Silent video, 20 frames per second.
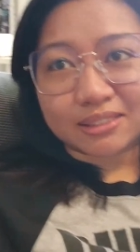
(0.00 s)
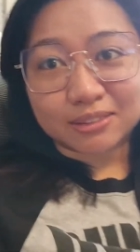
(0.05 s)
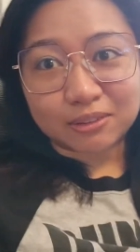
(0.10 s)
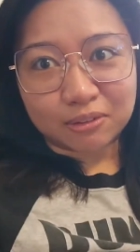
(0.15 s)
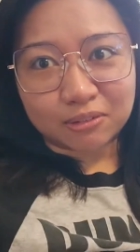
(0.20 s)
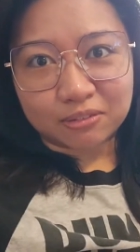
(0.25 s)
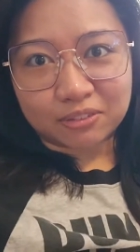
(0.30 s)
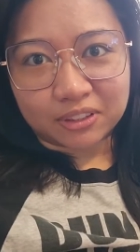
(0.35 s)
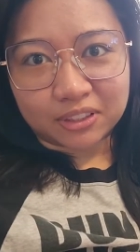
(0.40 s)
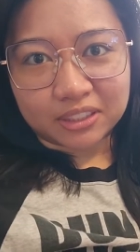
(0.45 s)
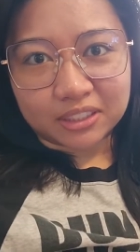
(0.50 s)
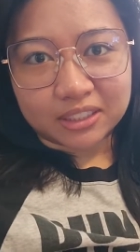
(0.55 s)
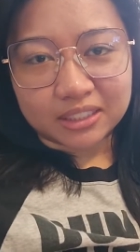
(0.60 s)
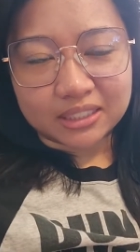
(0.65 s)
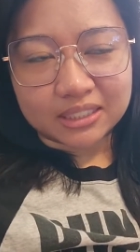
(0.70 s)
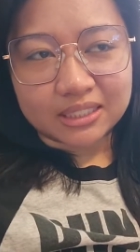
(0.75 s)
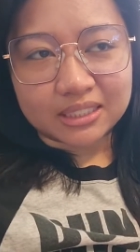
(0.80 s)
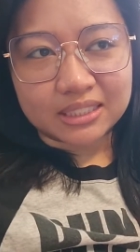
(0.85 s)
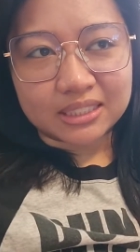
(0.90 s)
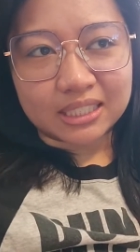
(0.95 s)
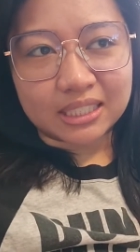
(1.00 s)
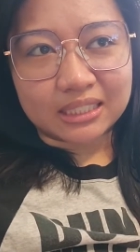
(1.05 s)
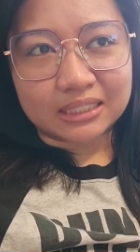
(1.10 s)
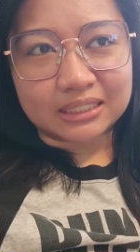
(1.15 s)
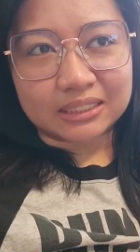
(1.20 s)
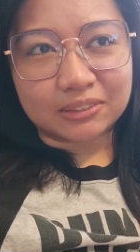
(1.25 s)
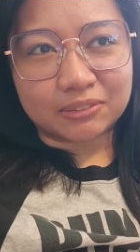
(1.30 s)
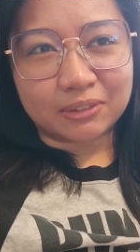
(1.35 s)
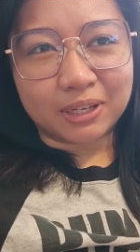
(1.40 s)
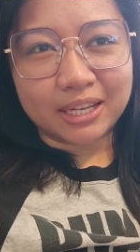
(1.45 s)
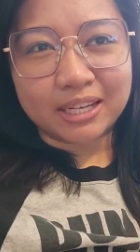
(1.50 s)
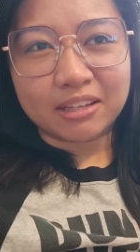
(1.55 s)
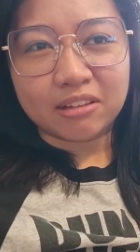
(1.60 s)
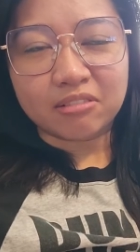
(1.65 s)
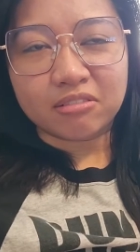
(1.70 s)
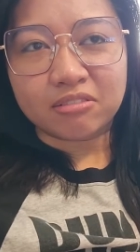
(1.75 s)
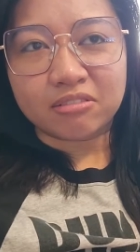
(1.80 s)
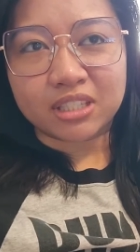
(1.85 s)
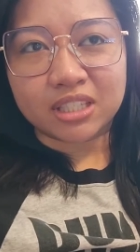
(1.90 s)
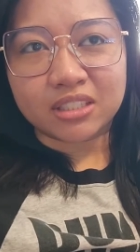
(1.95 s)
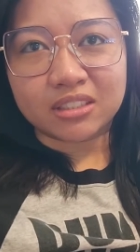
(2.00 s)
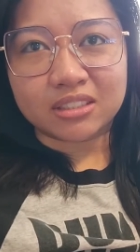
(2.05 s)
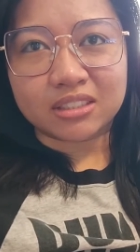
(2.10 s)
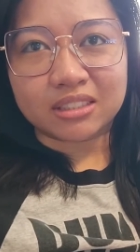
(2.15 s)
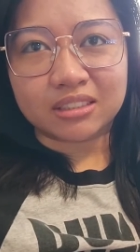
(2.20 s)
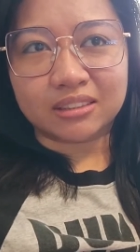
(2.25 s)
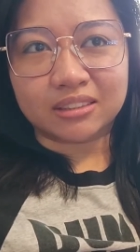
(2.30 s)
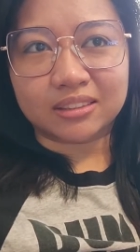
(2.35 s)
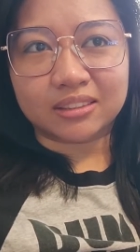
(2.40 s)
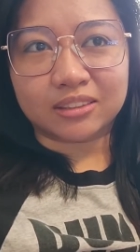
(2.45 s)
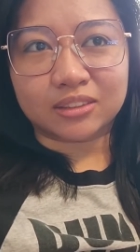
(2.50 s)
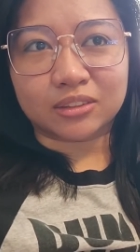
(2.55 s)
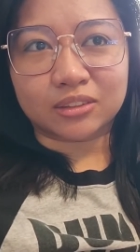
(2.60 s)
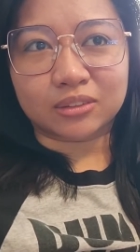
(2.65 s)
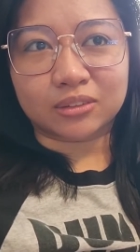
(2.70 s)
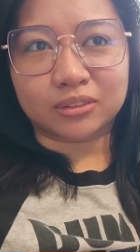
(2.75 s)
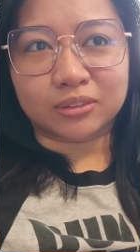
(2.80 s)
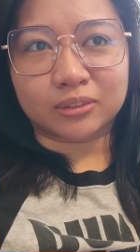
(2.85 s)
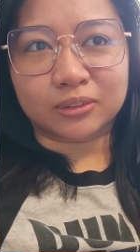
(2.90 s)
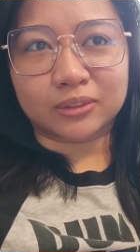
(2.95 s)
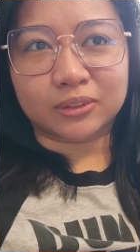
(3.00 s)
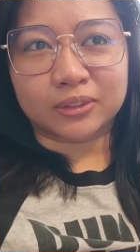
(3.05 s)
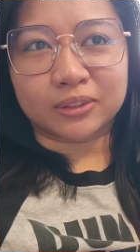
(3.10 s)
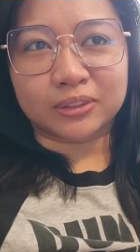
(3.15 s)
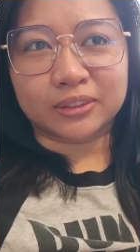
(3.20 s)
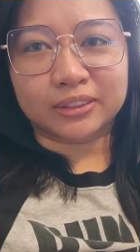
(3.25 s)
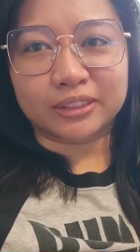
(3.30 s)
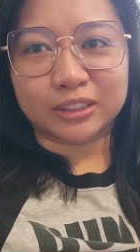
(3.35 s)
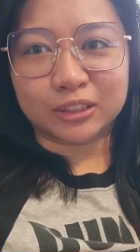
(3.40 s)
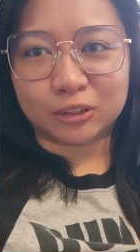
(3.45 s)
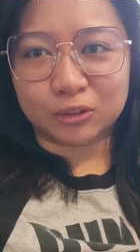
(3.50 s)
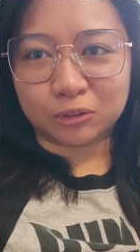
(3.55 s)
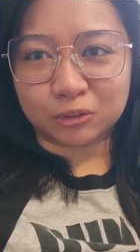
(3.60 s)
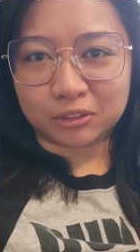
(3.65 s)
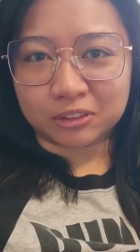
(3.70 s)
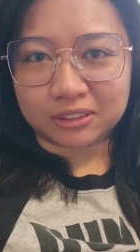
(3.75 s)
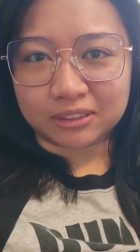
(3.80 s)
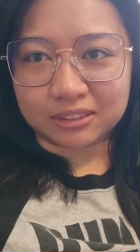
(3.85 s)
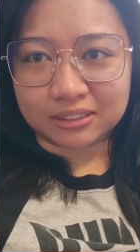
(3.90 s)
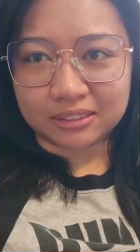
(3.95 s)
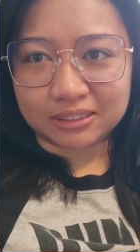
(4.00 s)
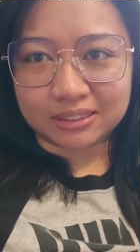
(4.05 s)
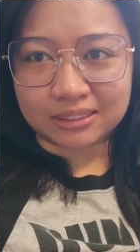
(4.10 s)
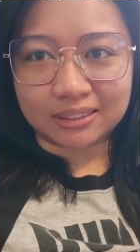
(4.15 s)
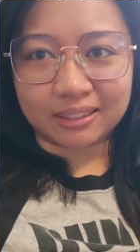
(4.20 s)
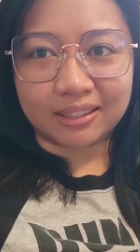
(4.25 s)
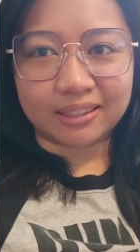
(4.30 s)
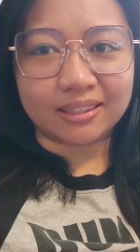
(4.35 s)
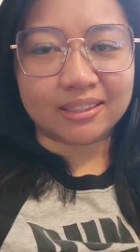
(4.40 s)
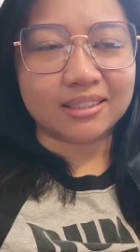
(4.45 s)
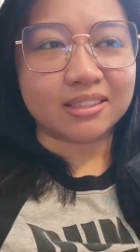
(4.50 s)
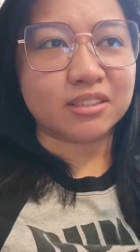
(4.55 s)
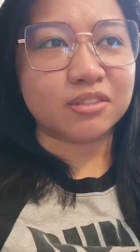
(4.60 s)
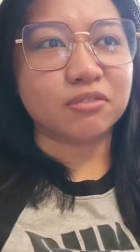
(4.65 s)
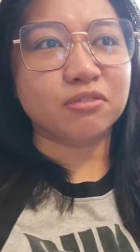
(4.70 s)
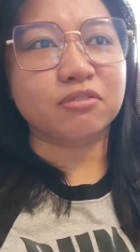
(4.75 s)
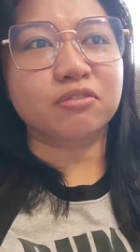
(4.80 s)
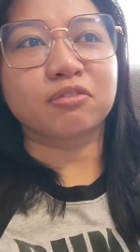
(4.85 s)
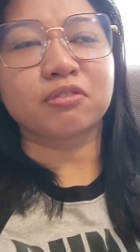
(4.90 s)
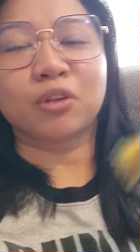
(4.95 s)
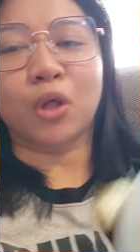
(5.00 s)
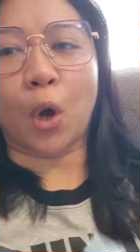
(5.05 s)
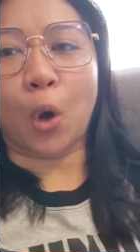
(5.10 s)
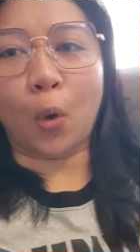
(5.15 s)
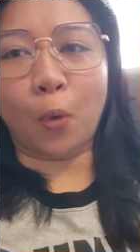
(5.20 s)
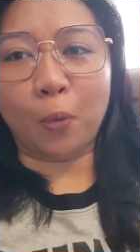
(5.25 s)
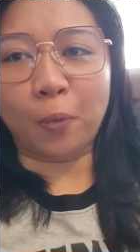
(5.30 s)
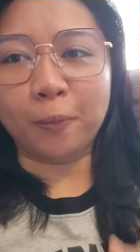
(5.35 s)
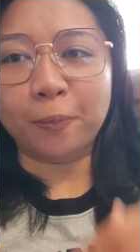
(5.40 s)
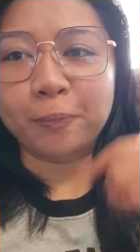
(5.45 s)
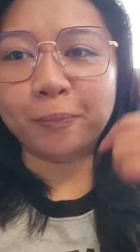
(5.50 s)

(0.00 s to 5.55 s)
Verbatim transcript: so far is that the writing feels a little disjointed. Like it doesn't flow